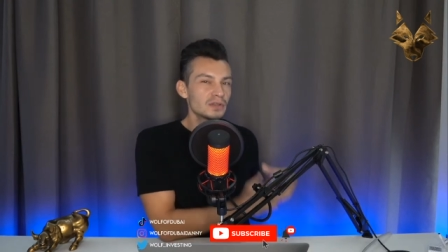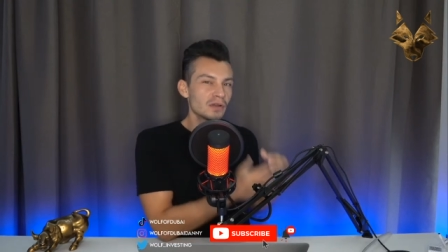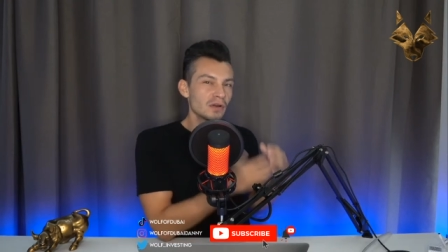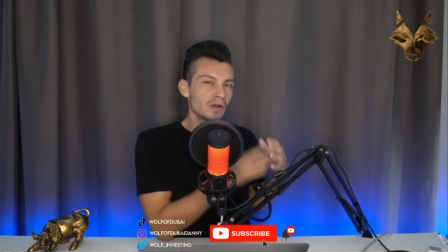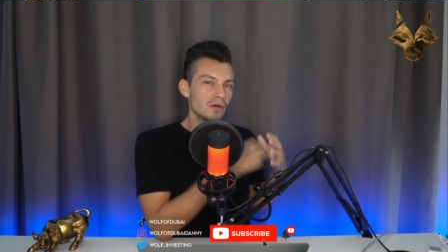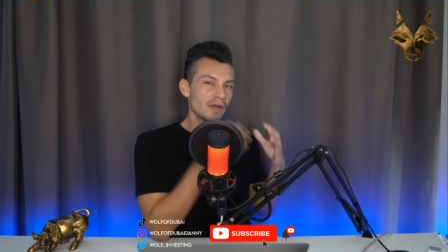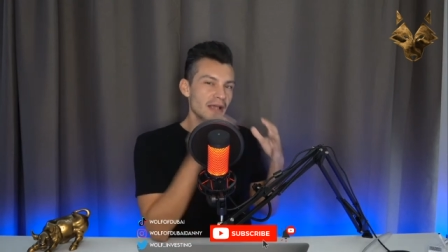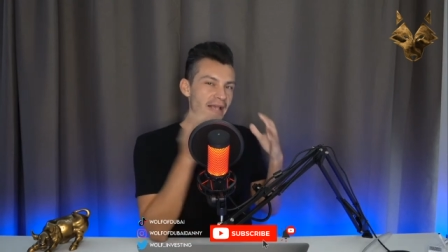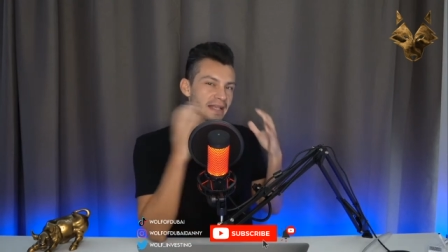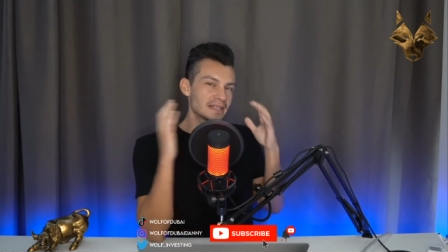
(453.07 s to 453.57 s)
you
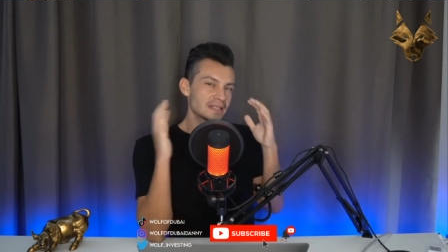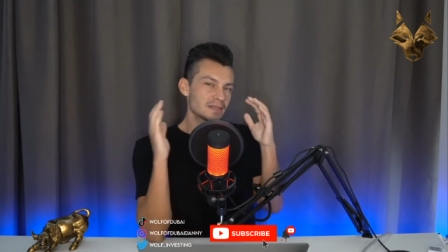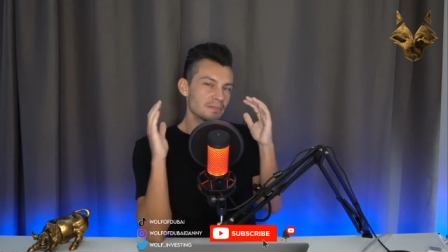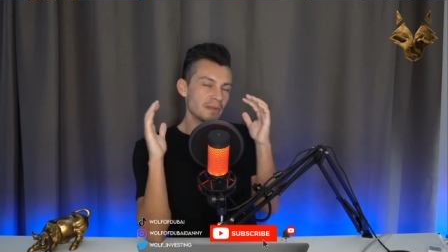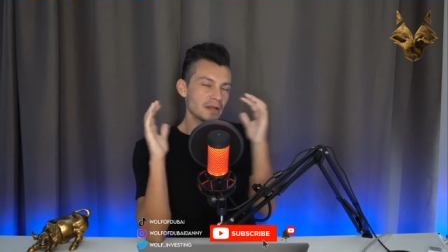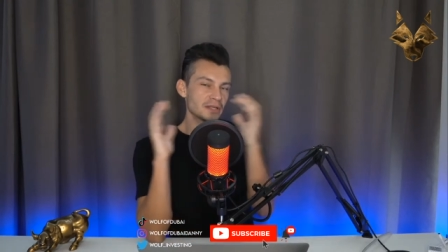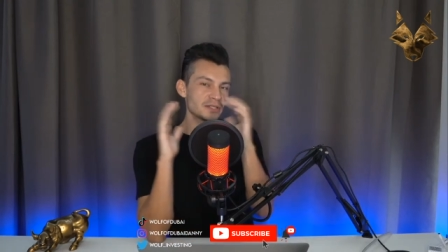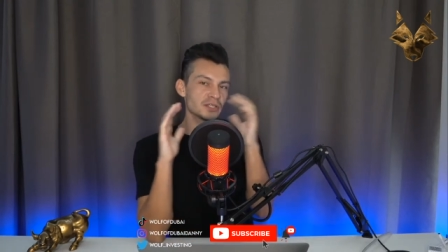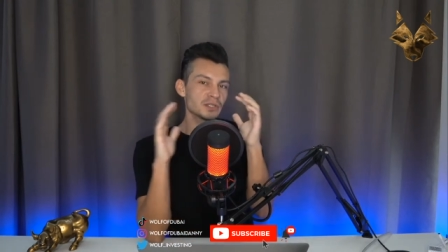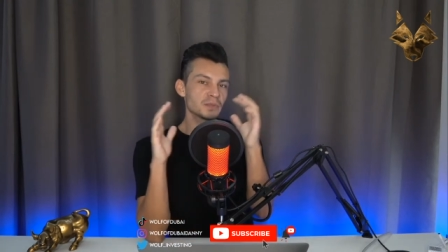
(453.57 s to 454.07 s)
know, as
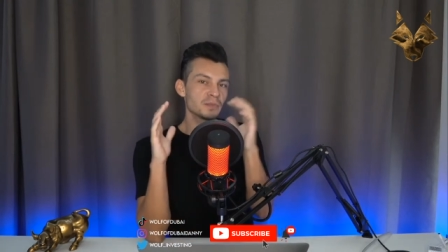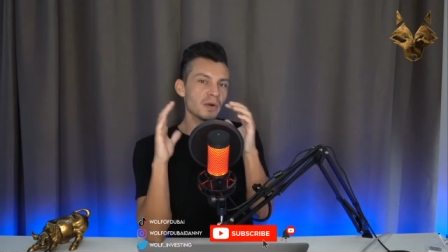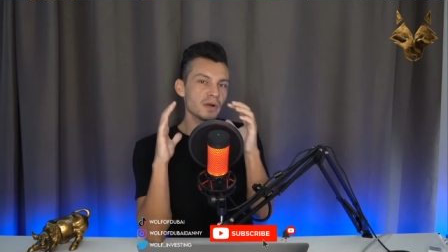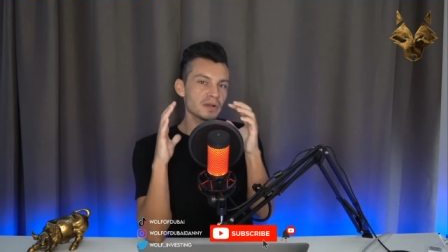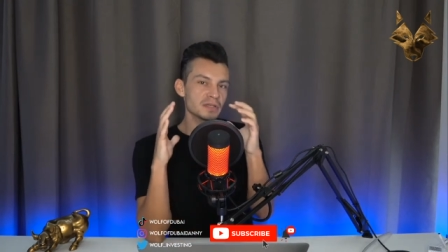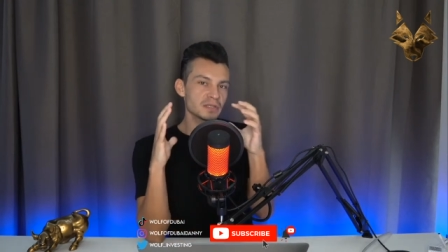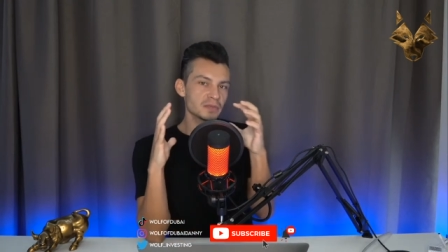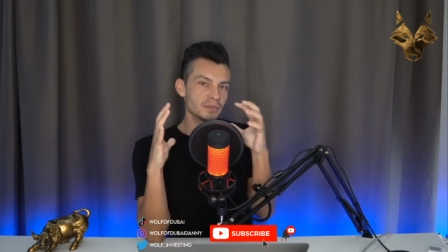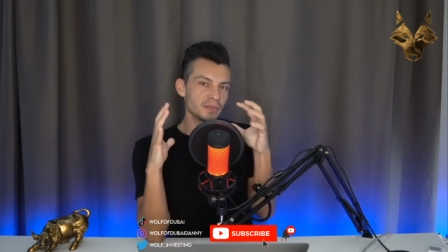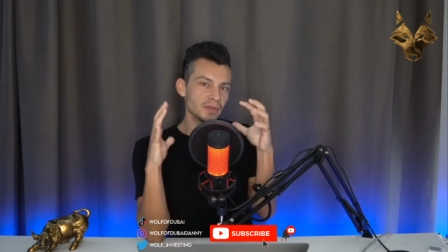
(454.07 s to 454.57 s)
much as
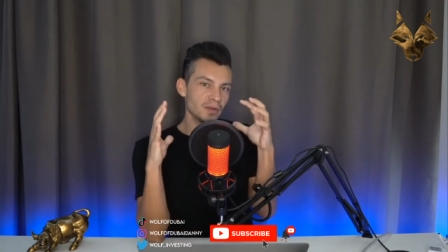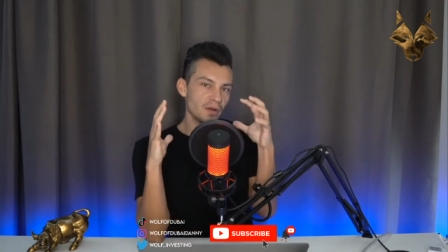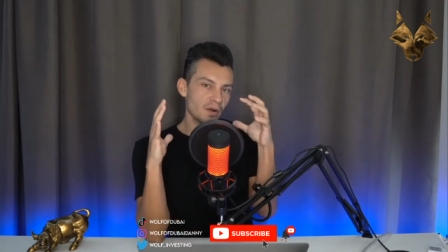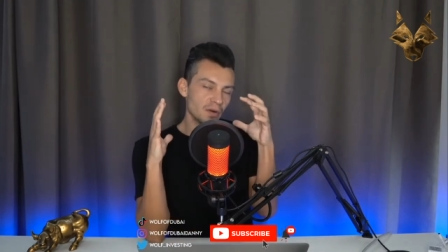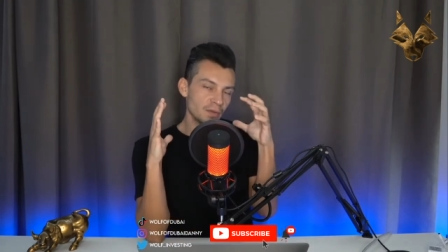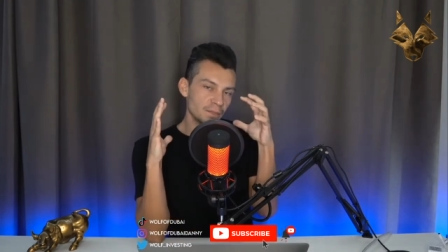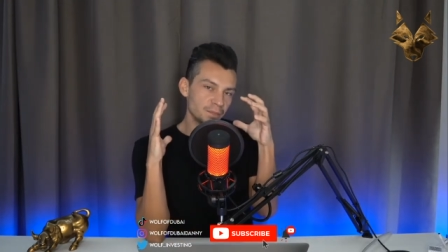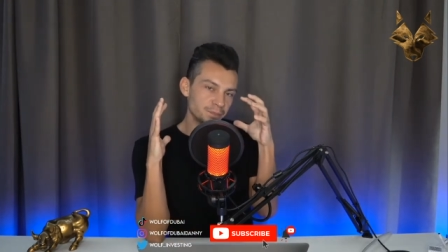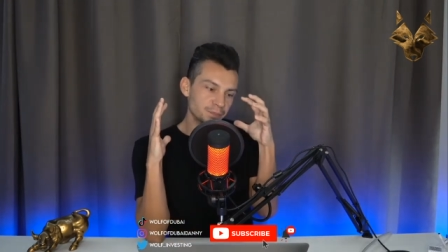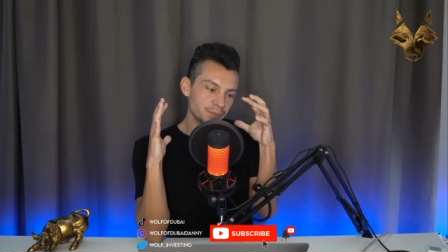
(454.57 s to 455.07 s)
possible
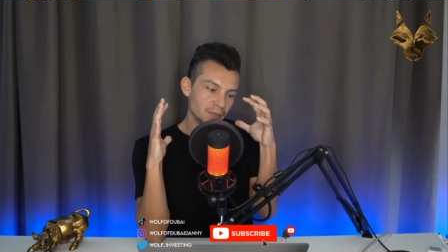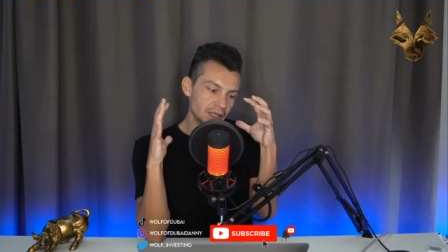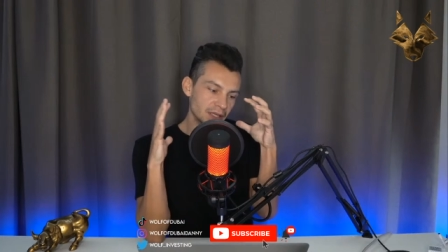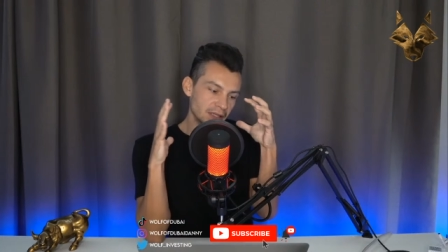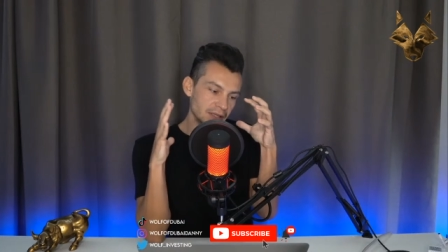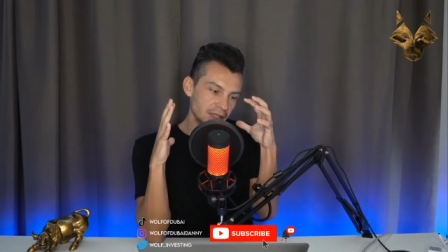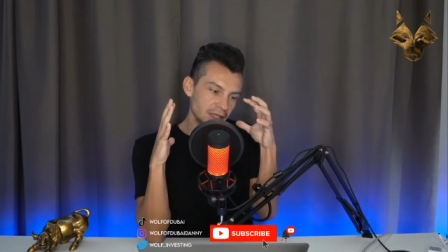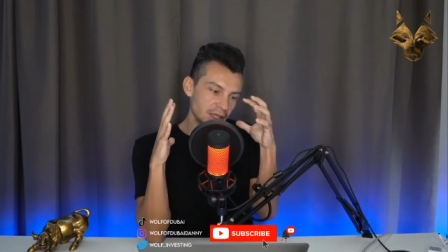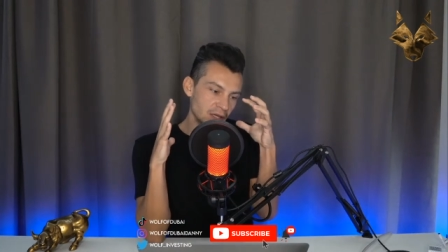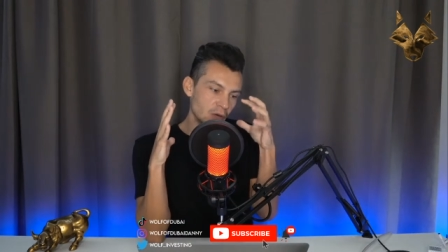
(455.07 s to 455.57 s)
on
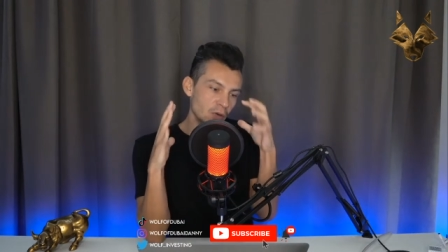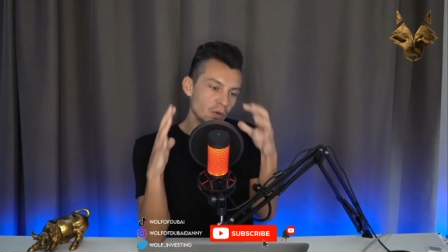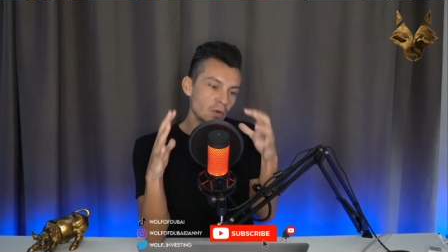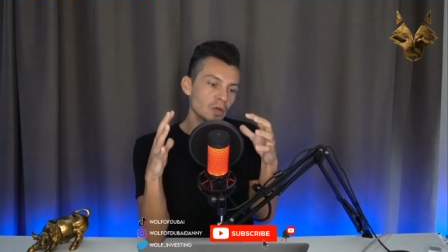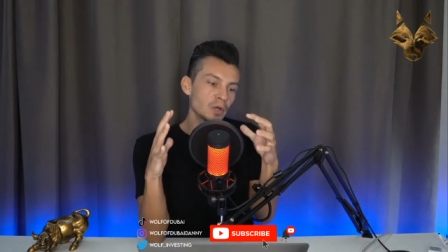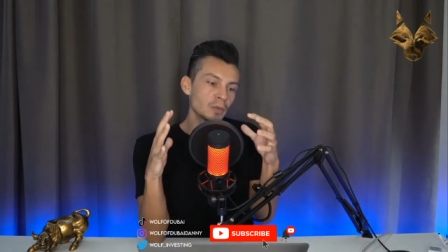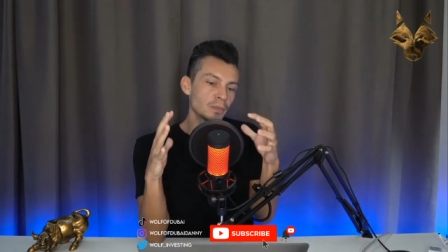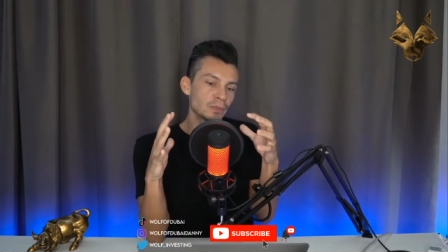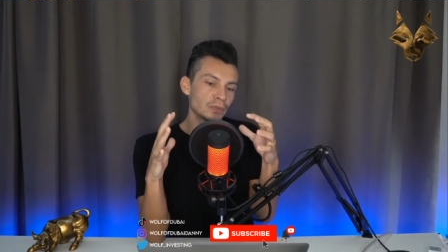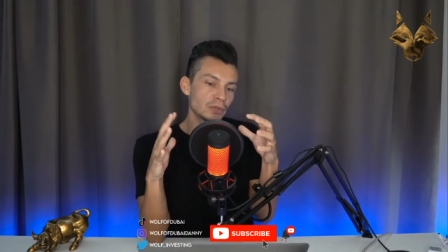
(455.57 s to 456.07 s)
the
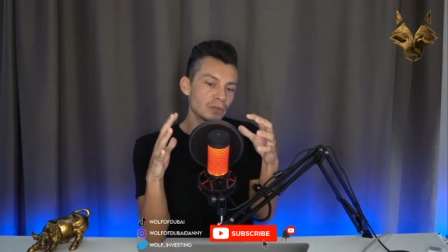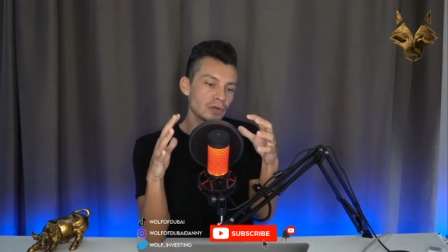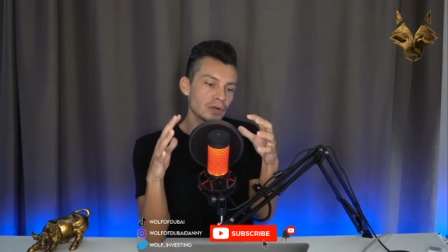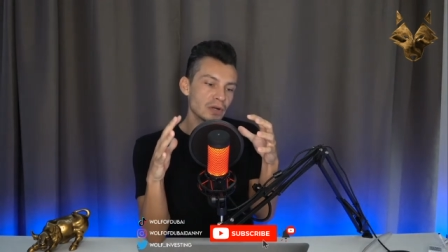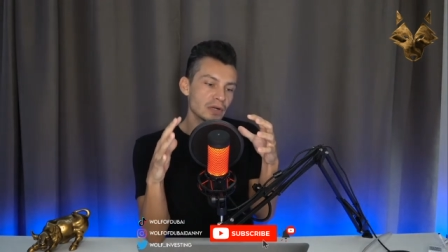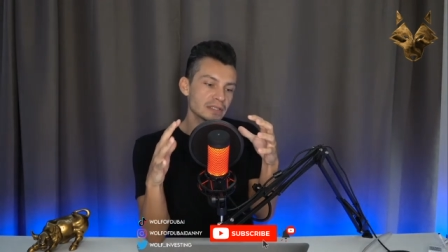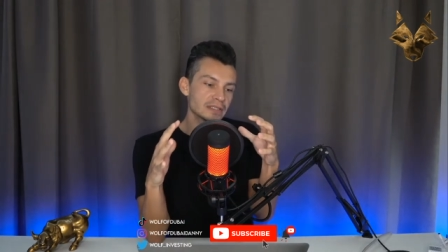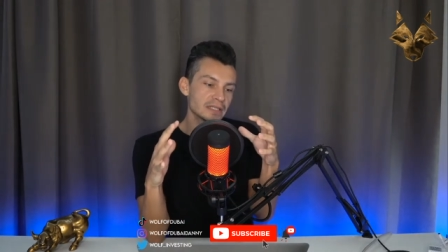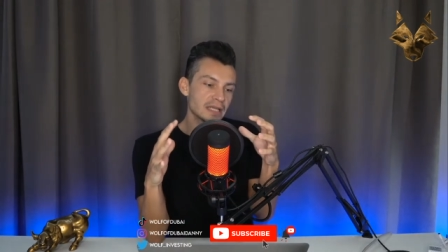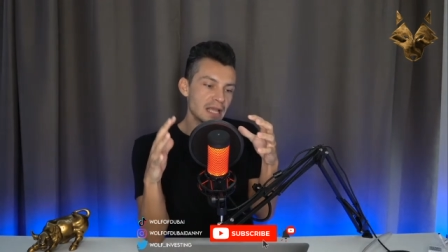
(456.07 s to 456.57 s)
core
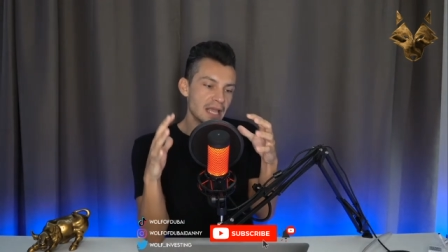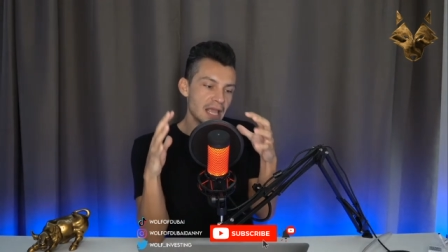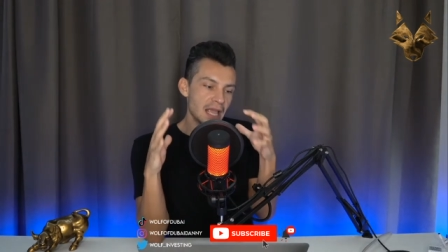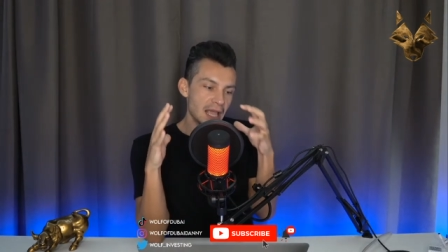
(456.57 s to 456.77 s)
products,